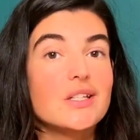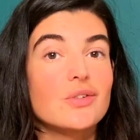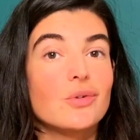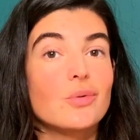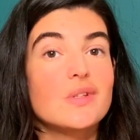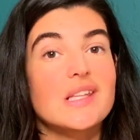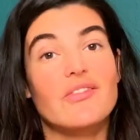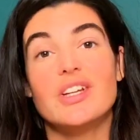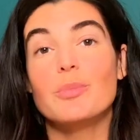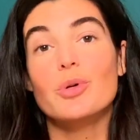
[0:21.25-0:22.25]
to
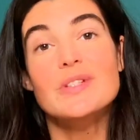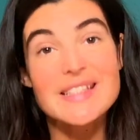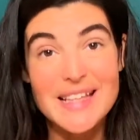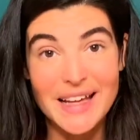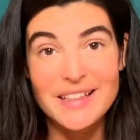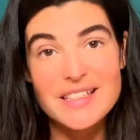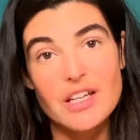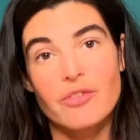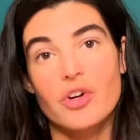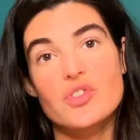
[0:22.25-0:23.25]

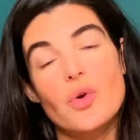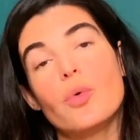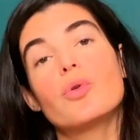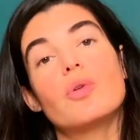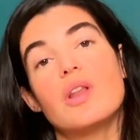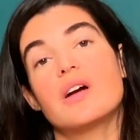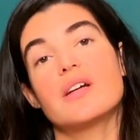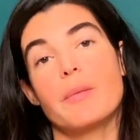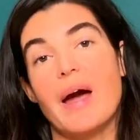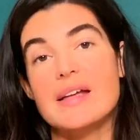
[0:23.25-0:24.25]
70% of our total lung
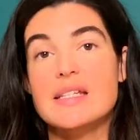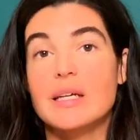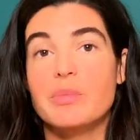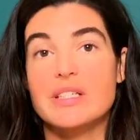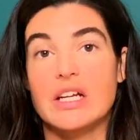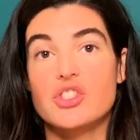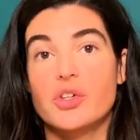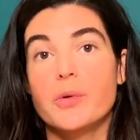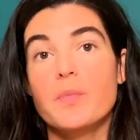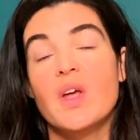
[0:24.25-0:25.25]
capacity potential.